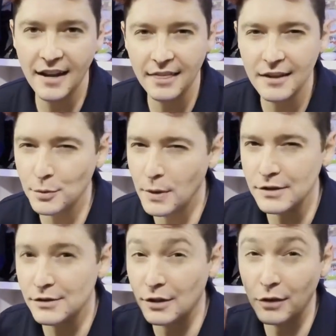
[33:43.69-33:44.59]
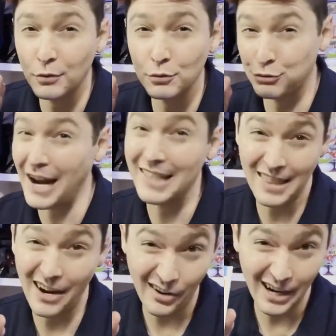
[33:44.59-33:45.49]
and this one's
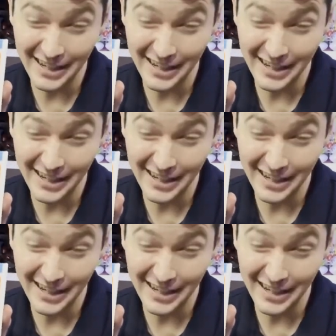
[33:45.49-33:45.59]
right there.